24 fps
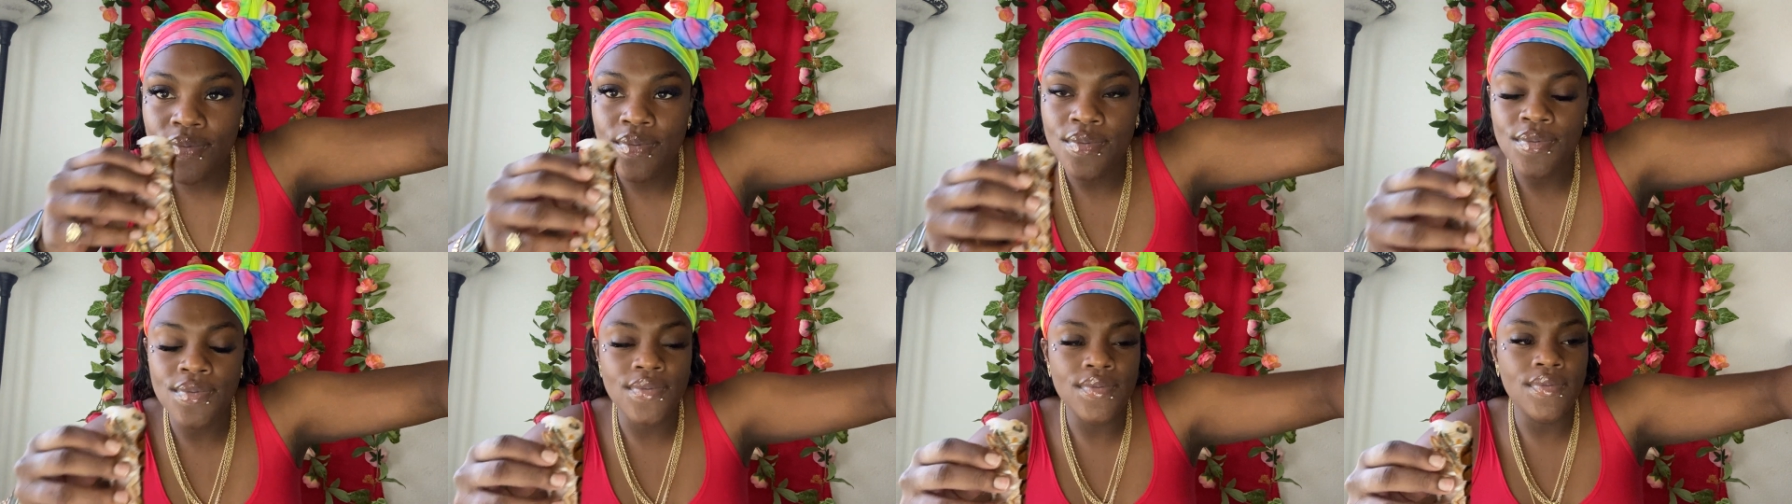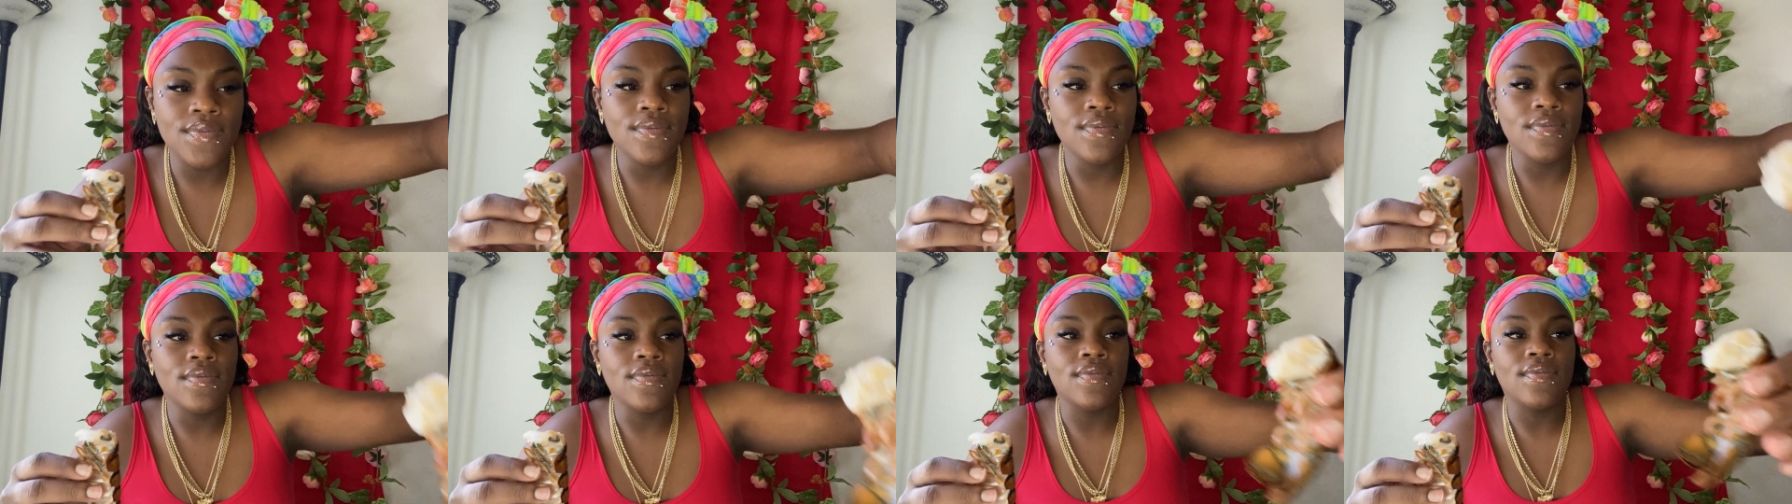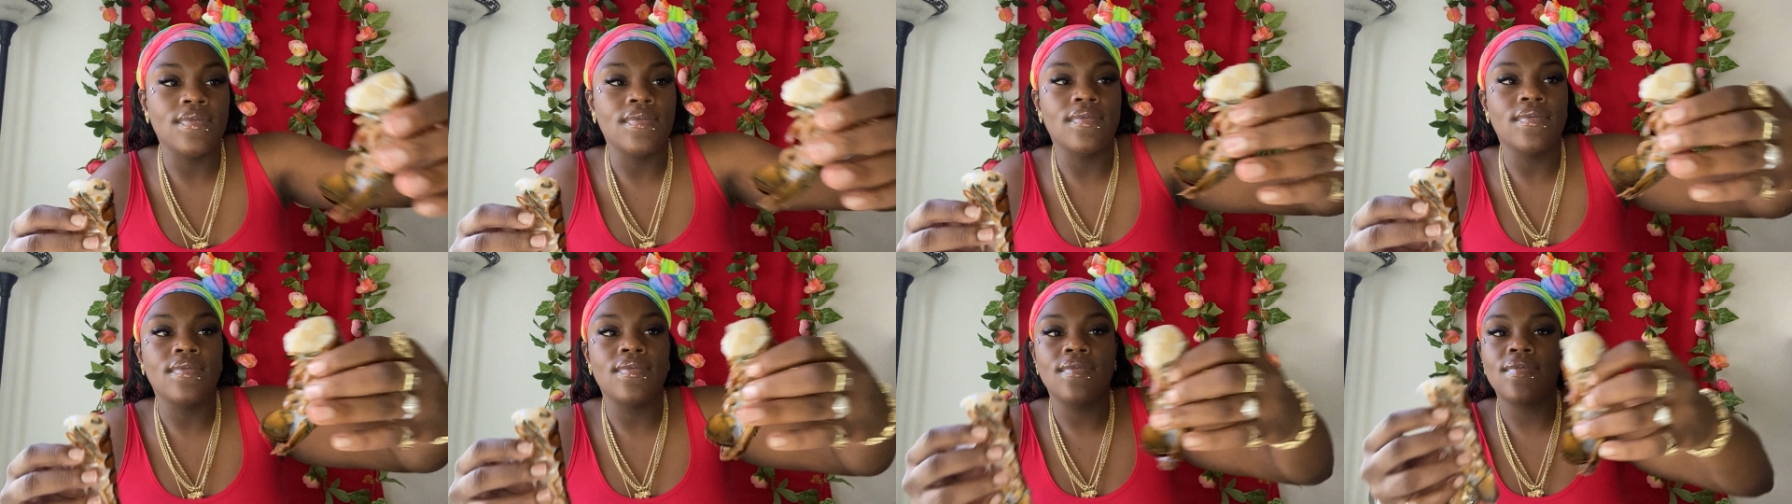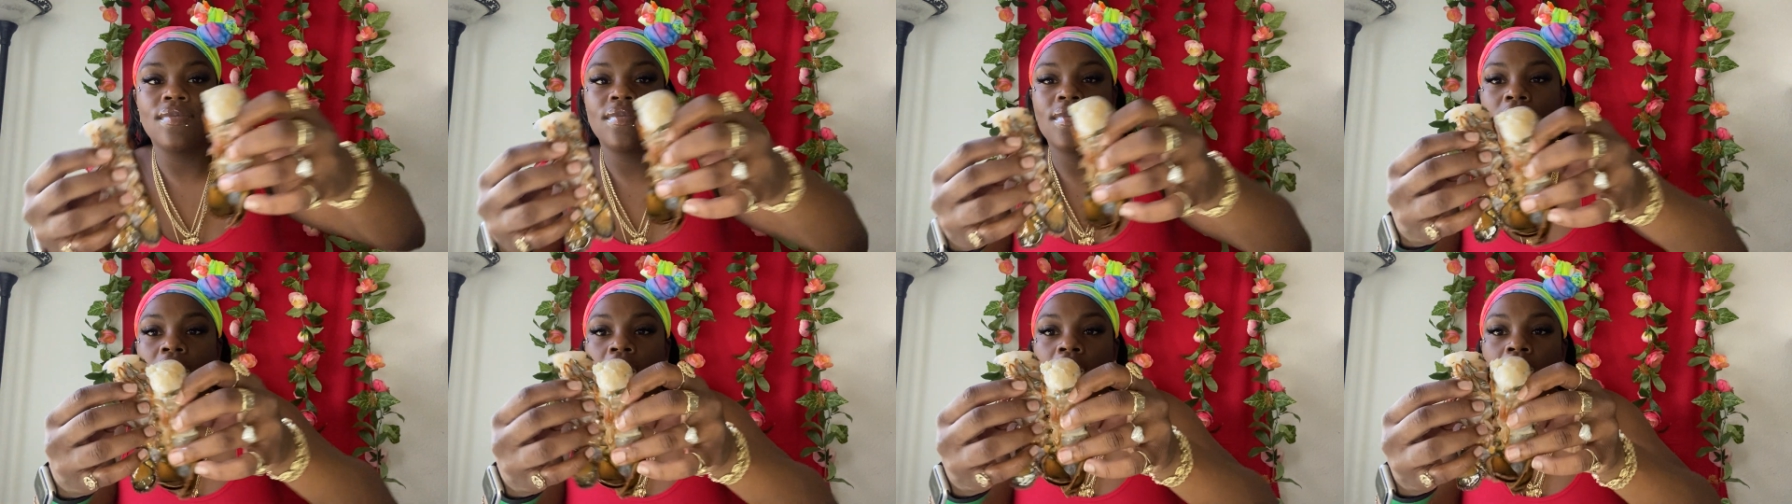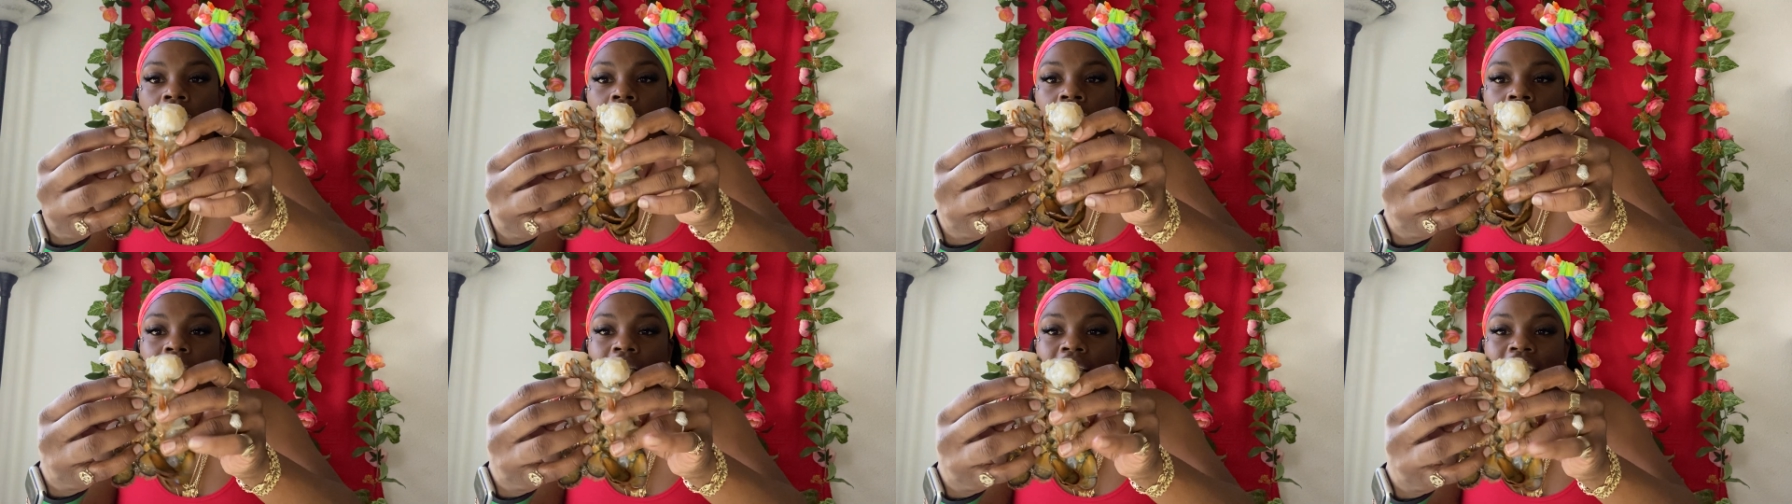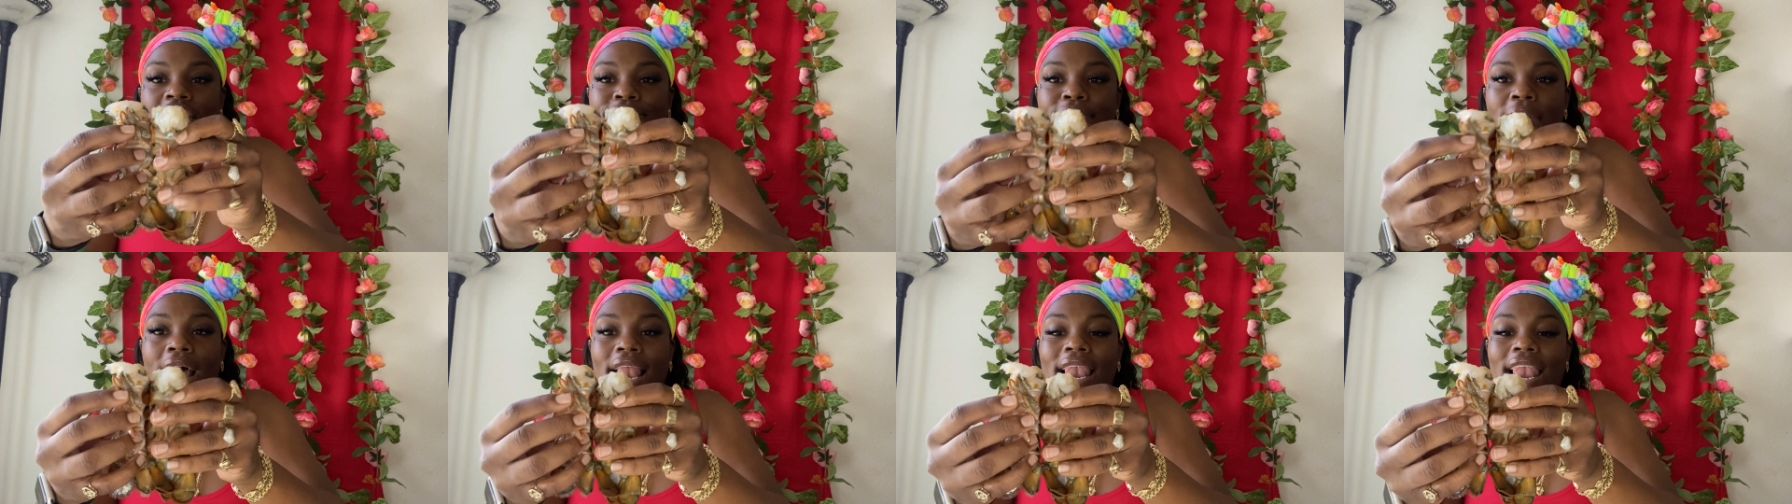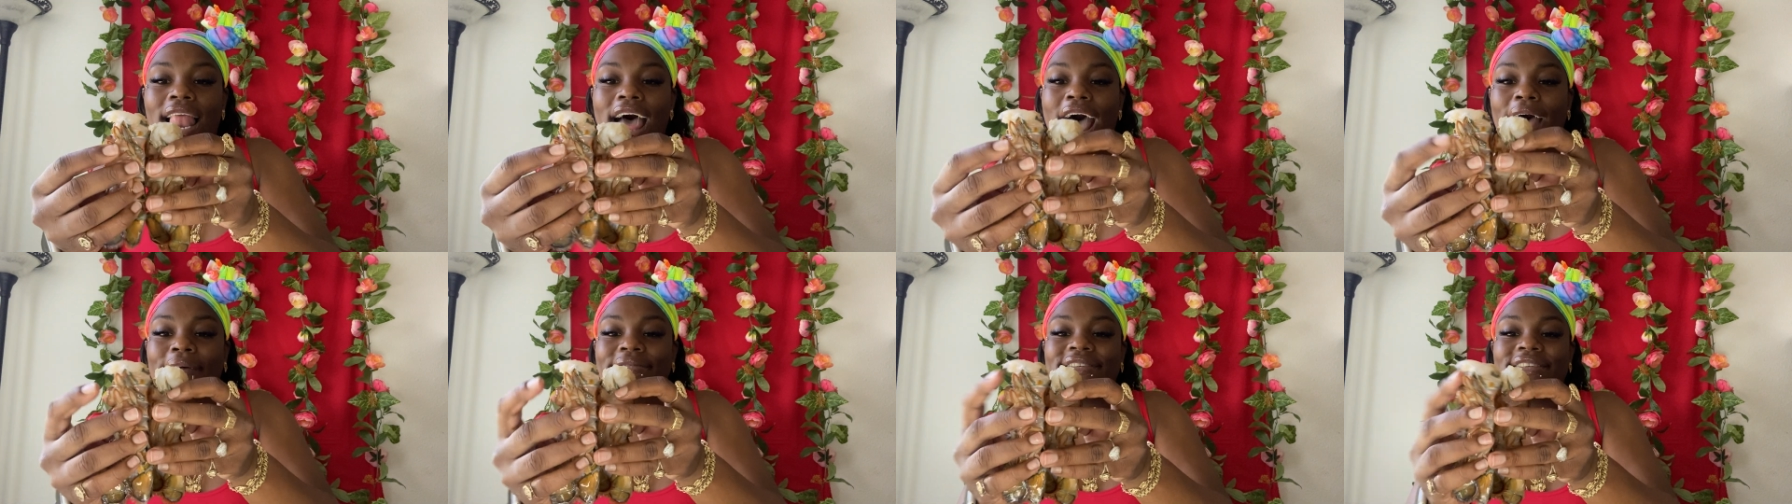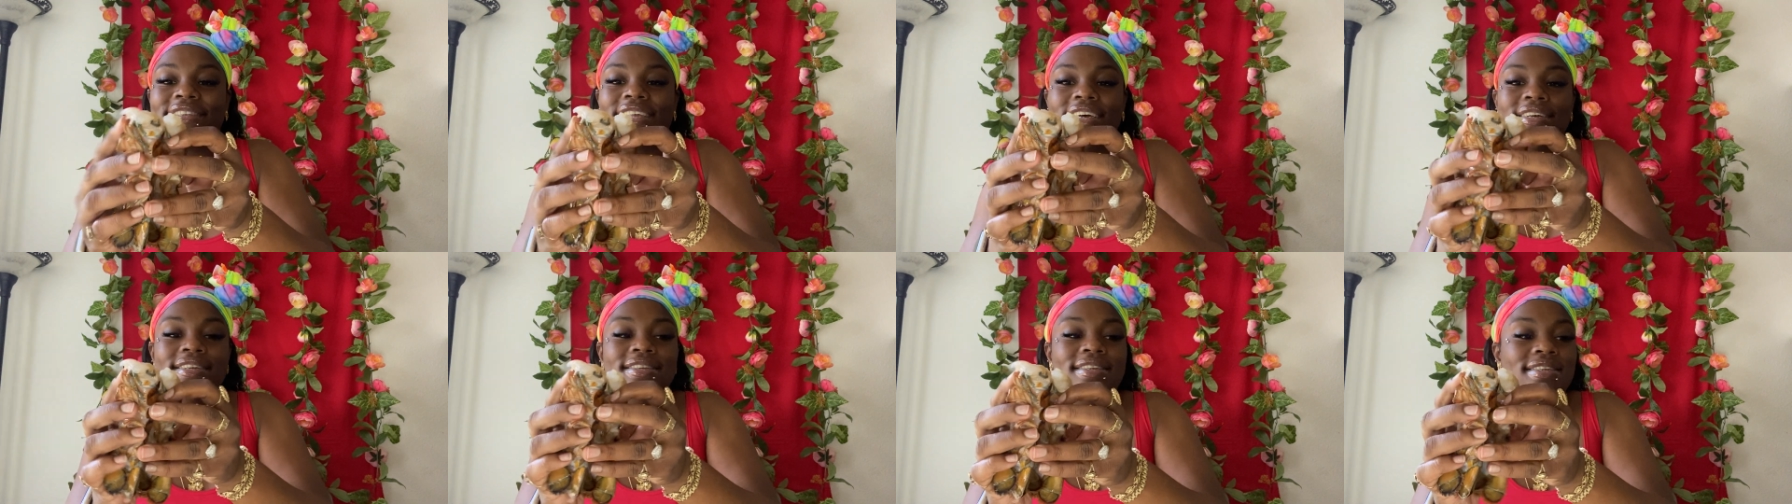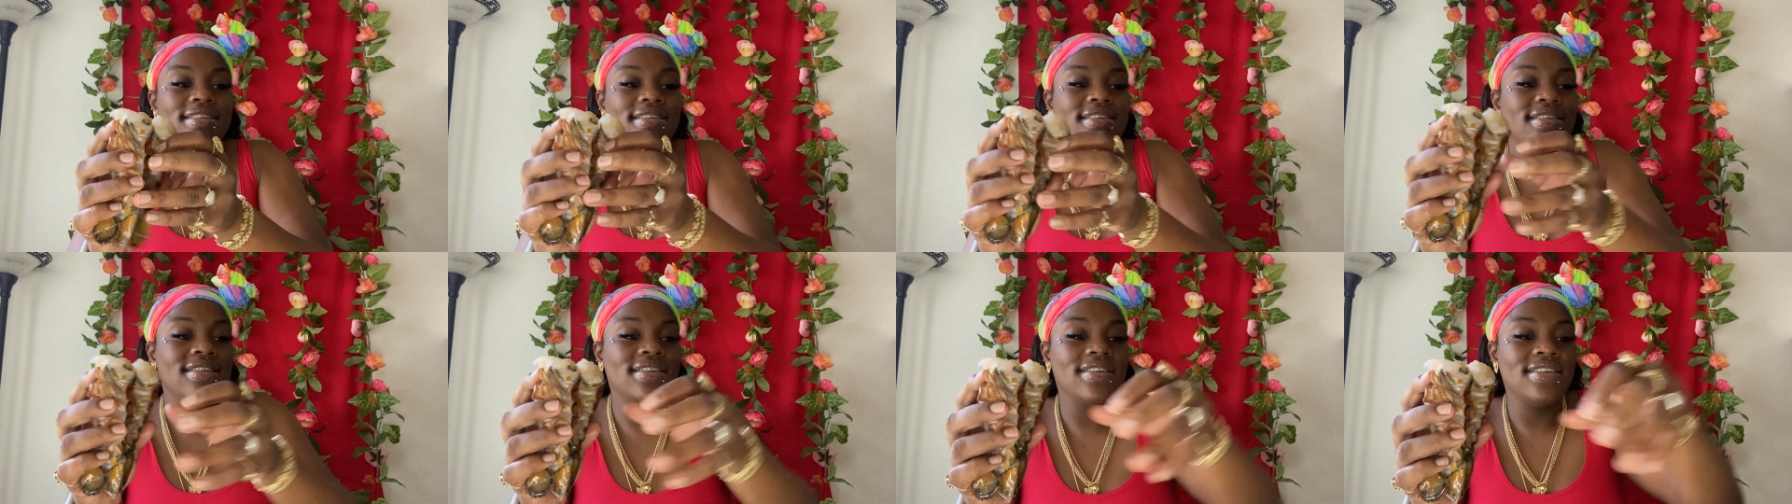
Mmm. Oh, these my lobsters.